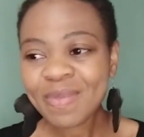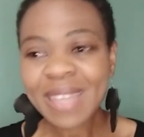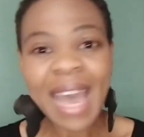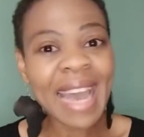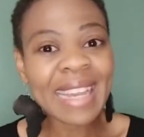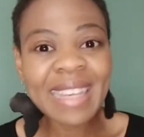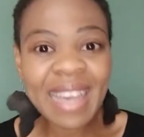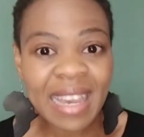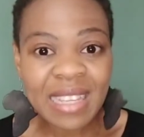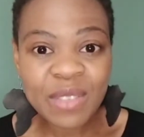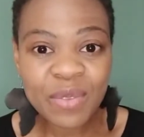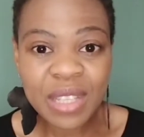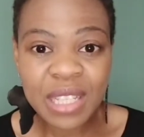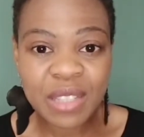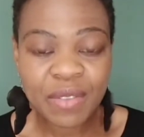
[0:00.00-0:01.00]
I guess for
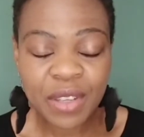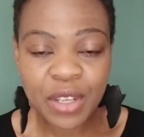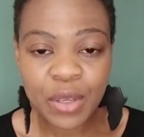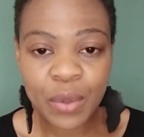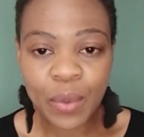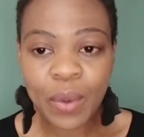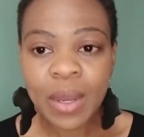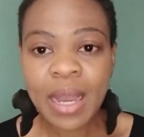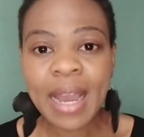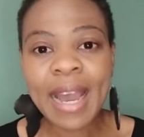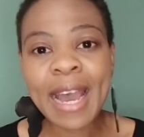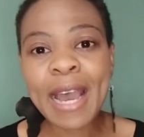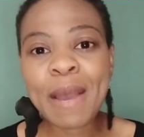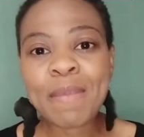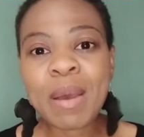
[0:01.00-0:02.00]
this video,
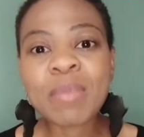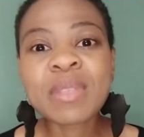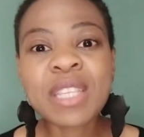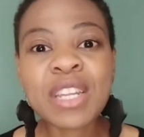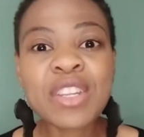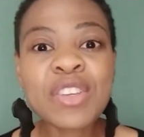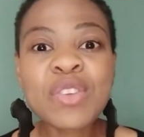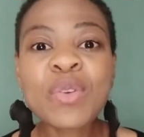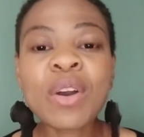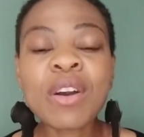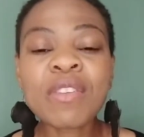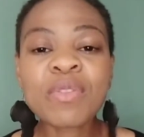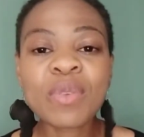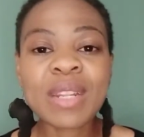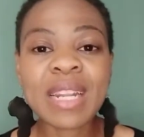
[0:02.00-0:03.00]
I'm sending you
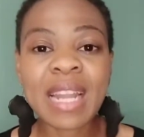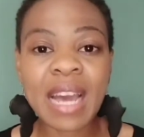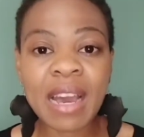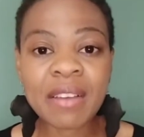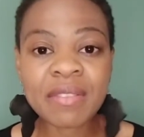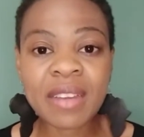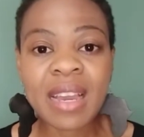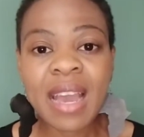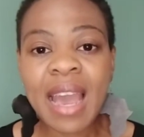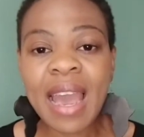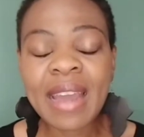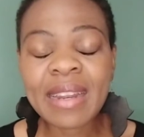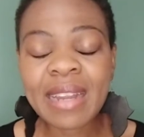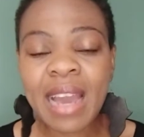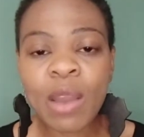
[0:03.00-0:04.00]
off with love, and